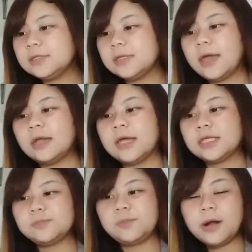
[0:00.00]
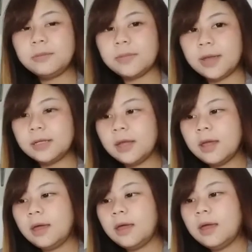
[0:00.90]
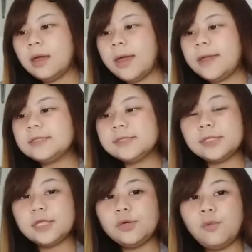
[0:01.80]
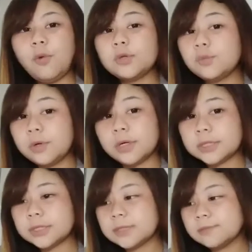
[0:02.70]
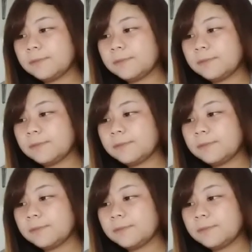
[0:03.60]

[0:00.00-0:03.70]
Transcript: and experiment and see what works.